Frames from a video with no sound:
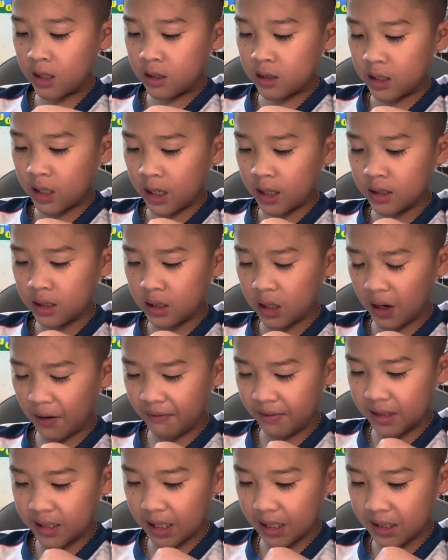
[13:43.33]
These
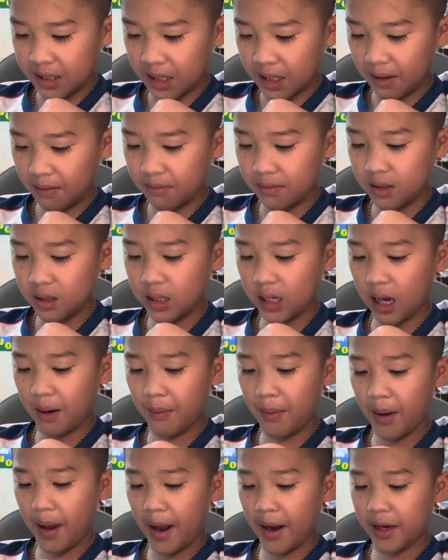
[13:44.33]
service systems are
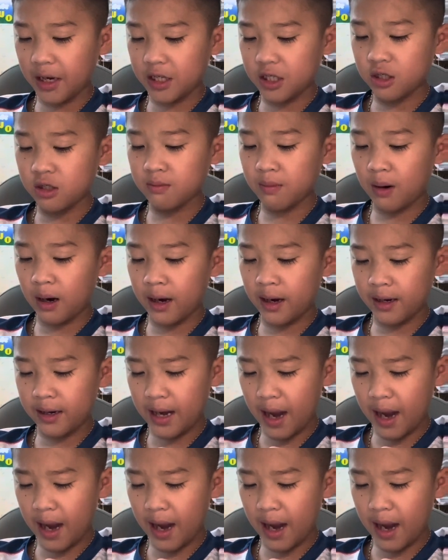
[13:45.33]
managed by the